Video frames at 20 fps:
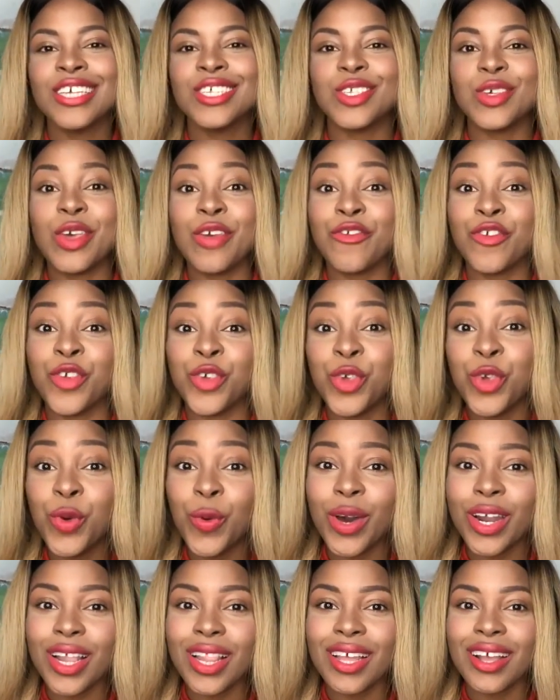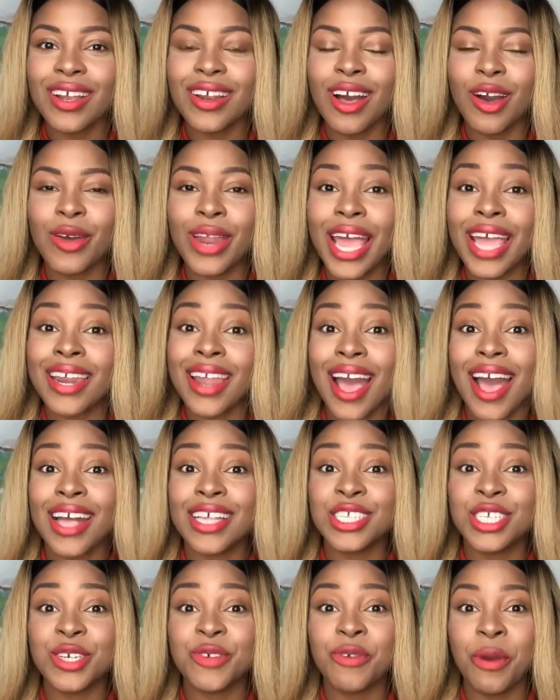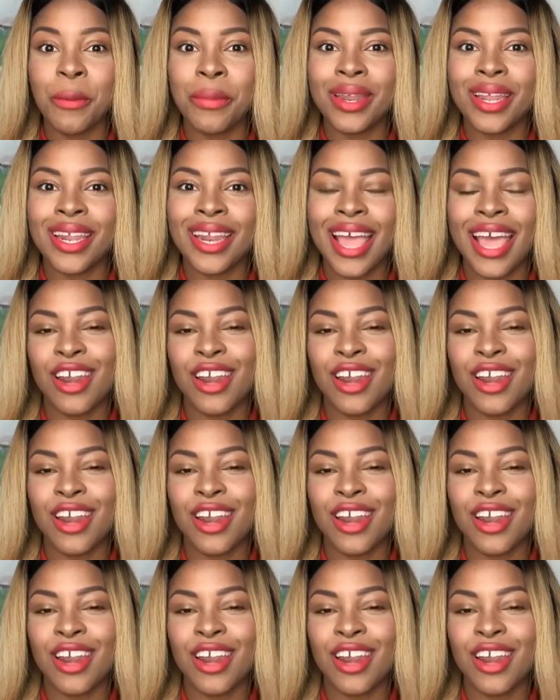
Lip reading: So if you want to learn how to enhance your feminine